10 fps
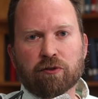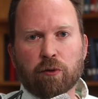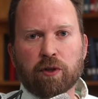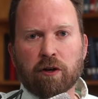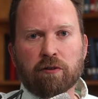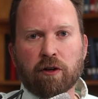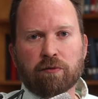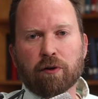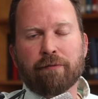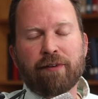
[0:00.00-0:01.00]
So we don't know
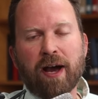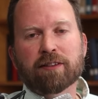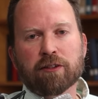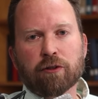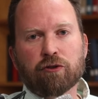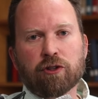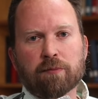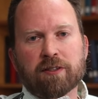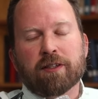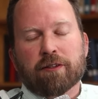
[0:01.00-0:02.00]
for a fact that they're
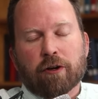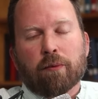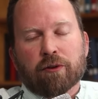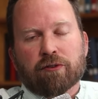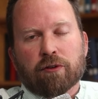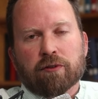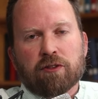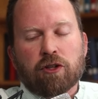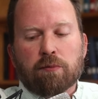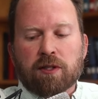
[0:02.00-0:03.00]
GMC. They're almost
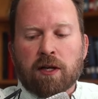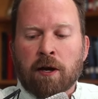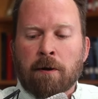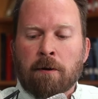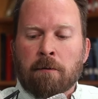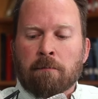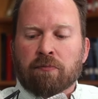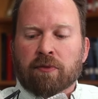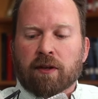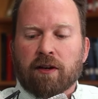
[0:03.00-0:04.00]
certainly GMC.
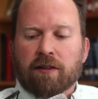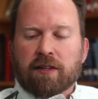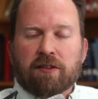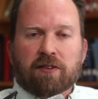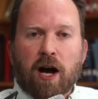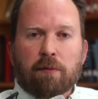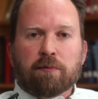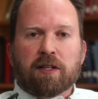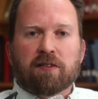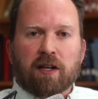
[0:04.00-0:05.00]
They stop
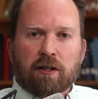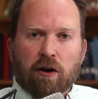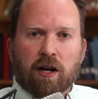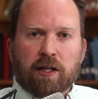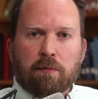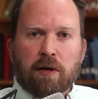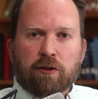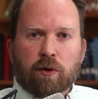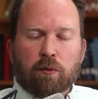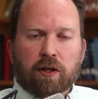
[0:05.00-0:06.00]
him. They say, "You're Ande
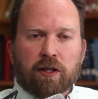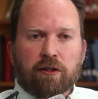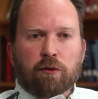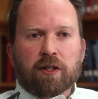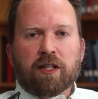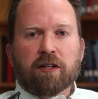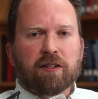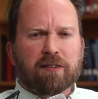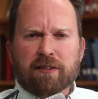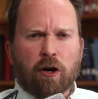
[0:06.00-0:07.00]
Emmanuel. What are you doing here?"
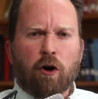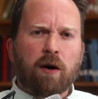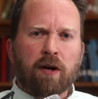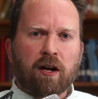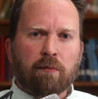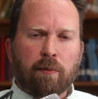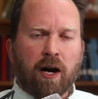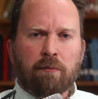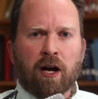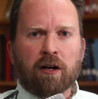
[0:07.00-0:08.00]
He says, "Oh, I'm not
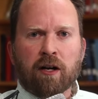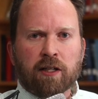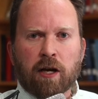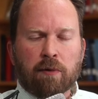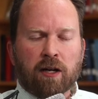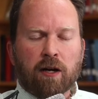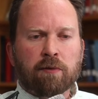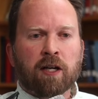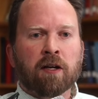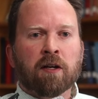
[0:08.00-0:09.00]

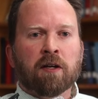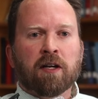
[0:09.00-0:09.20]
Ande.